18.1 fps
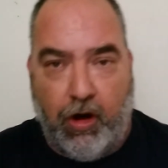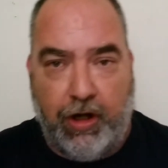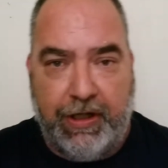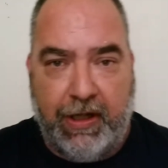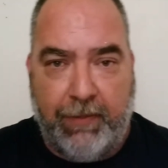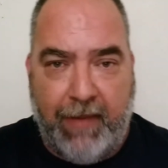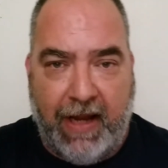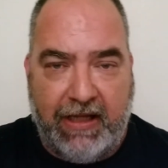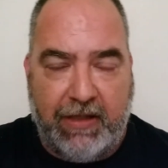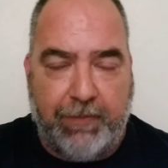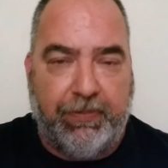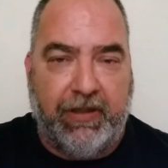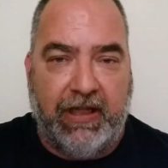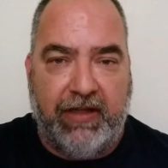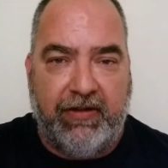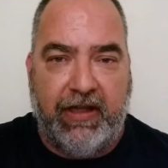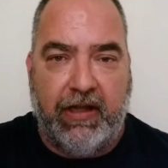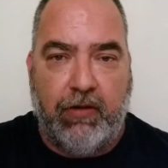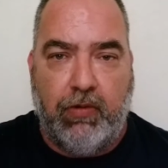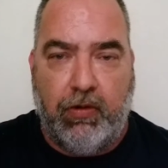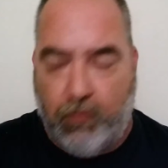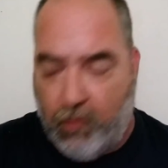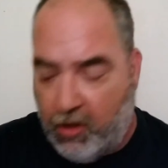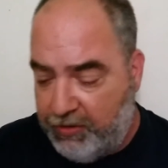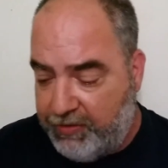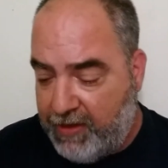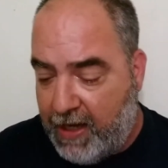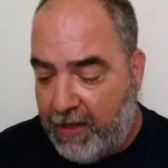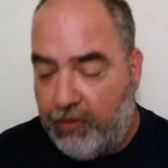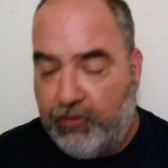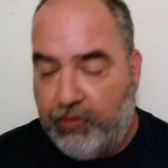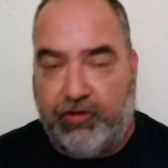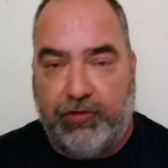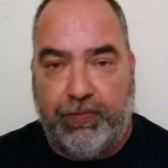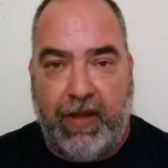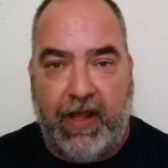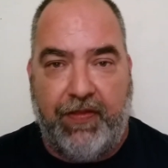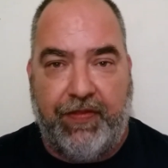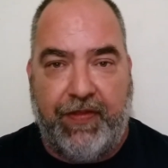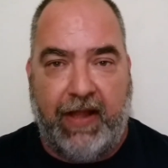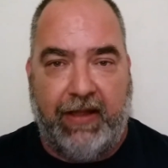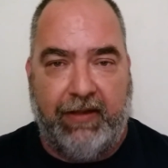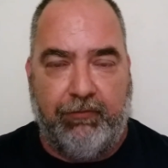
that made the plea deal with one Donald Smith that